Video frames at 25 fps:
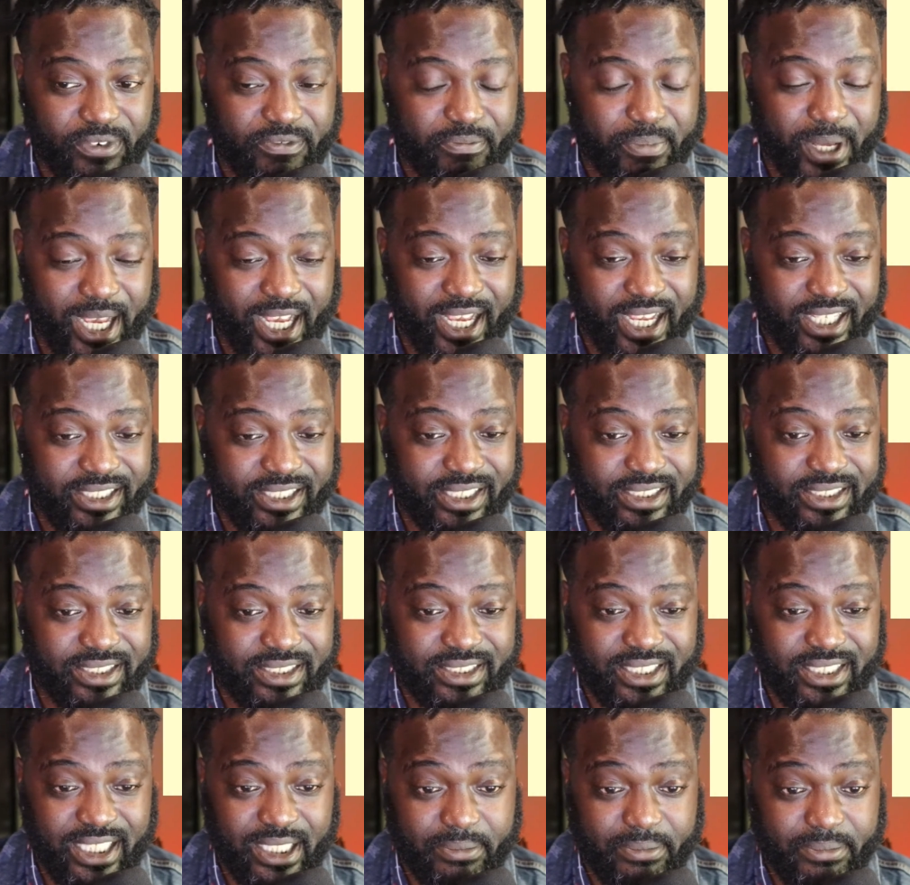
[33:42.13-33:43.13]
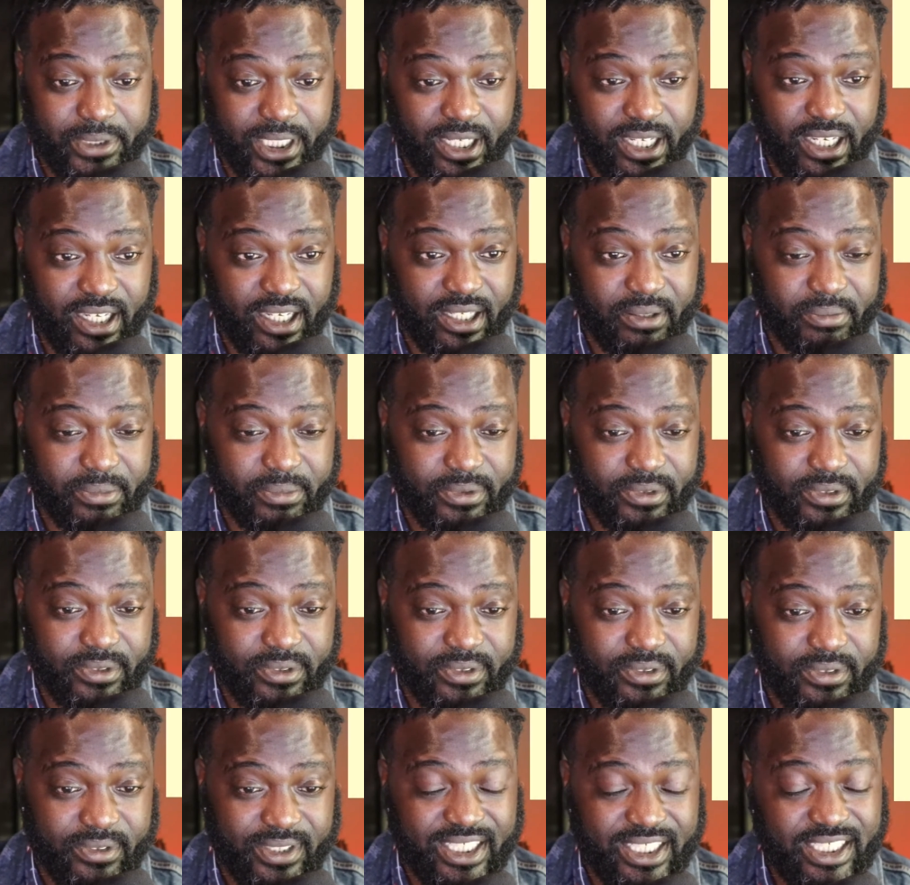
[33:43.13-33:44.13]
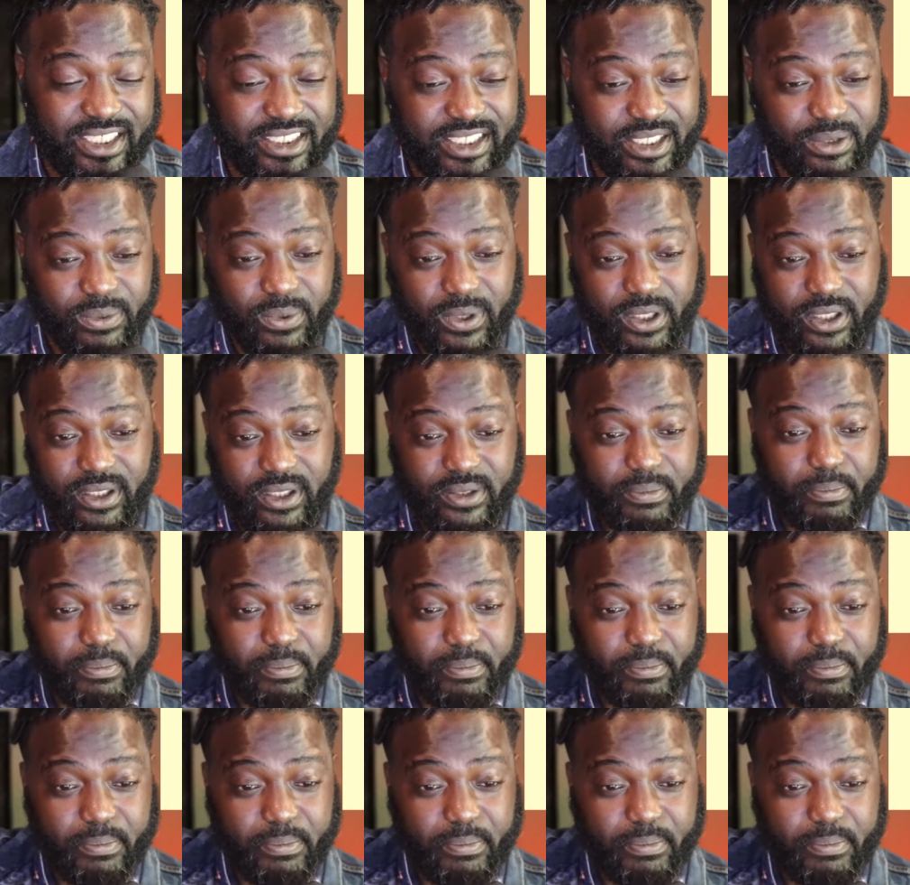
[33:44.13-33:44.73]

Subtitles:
bags at the same time. Easy work.